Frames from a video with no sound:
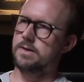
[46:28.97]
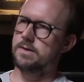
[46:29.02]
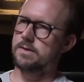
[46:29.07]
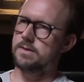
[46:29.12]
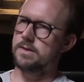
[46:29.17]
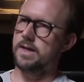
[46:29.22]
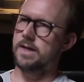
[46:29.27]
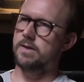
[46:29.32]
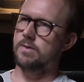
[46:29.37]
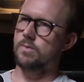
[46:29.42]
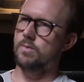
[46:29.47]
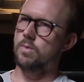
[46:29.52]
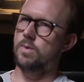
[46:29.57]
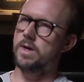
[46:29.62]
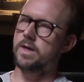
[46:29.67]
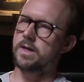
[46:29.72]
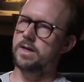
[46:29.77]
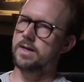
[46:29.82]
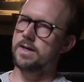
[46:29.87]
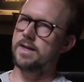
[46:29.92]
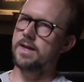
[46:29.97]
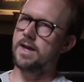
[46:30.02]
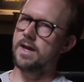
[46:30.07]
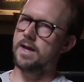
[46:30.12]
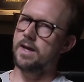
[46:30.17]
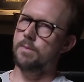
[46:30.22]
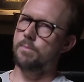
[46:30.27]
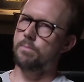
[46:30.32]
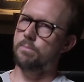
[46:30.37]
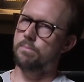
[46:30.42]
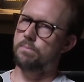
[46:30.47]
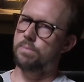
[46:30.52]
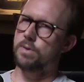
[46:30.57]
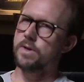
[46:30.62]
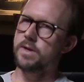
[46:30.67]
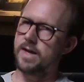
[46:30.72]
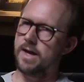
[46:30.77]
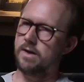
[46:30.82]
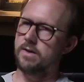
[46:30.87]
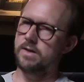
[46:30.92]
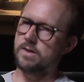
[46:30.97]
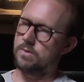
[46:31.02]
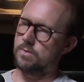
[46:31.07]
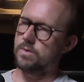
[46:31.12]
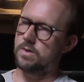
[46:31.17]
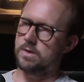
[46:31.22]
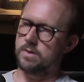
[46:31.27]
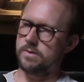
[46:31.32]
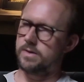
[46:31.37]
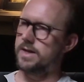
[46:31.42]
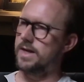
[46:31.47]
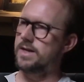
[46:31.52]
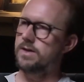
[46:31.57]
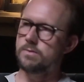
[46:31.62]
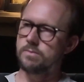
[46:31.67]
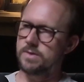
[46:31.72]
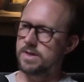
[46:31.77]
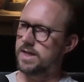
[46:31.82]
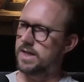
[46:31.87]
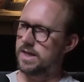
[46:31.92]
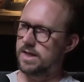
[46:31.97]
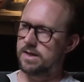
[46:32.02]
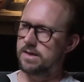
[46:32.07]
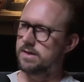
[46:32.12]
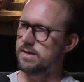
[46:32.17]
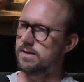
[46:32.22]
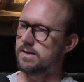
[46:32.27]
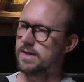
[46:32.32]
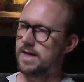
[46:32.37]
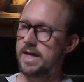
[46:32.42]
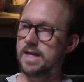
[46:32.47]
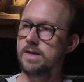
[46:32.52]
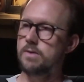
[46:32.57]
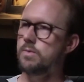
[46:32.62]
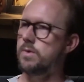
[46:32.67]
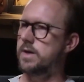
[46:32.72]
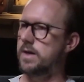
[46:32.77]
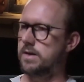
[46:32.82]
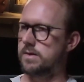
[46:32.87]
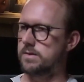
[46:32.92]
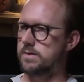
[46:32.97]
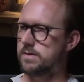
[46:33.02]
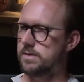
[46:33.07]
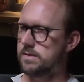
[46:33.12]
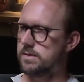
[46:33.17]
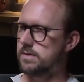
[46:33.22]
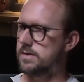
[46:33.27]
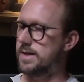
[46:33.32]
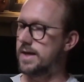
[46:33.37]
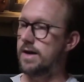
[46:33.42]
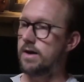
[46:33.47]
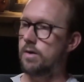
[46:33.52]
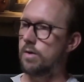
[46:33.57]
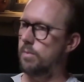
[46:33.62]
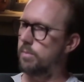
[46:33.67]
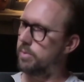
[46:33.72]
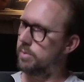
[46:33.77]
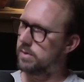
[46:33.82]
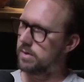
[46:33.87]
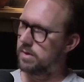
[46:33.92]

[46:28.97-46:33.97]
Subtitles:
Like, what can I put out in the world that I don't need anyone else to help?